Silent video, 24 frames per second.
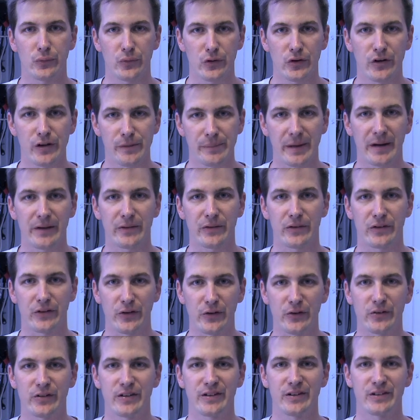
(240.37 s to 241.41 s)
worry about
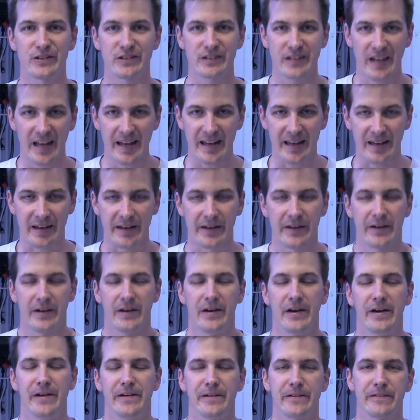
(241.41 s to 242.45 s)
dosing your tank.
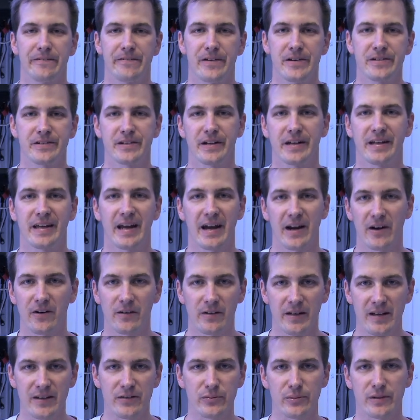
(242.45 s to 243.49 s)
Your fish could care
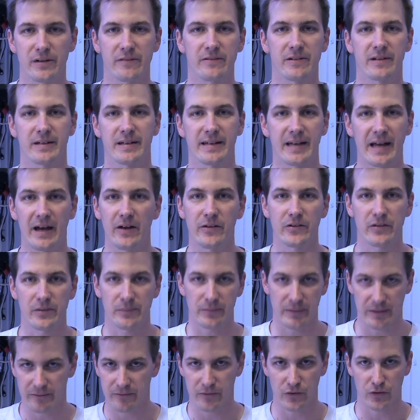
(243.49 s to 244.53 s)
less whatever the
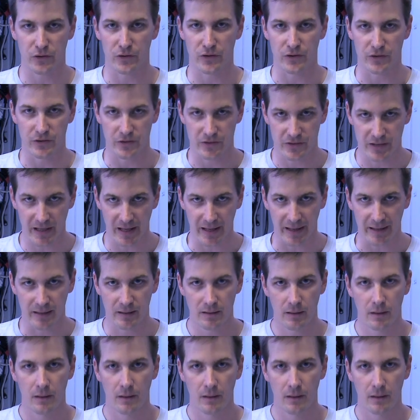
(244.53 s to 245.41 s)
calcium levels are in your tank.